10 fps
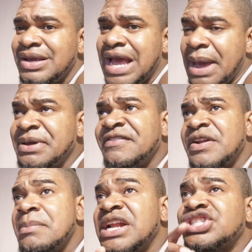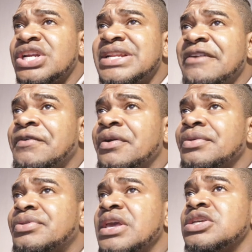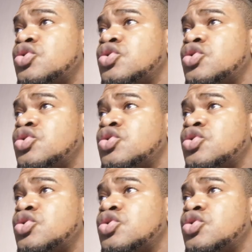I mean, even mention that very thing.